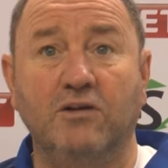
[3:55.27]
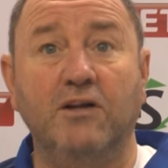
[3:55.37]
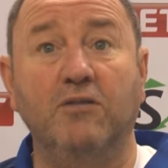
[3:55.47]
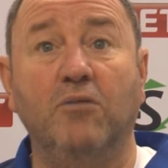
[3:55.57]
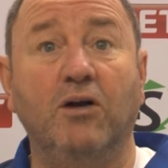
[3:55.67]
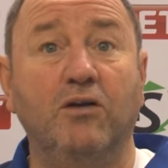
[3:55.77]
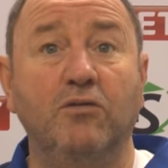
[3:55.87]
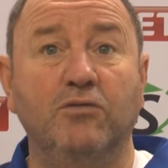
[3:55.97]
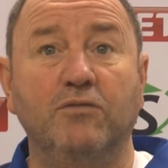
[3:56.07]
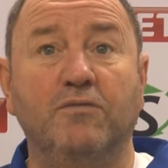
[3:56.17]
and then you might
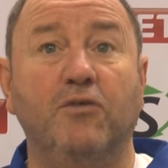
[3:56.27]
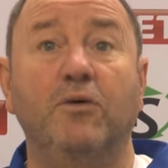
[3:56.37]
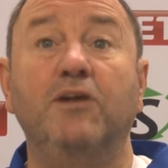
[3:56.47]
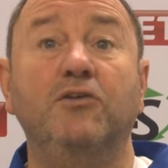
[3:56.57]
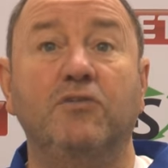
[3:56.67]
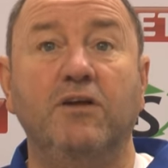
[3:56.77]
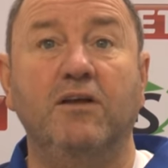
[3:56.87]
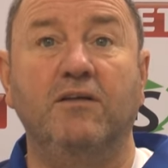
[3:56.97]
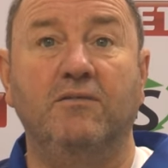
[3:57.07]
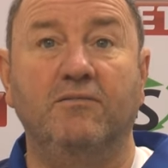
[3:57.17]
lose them through injury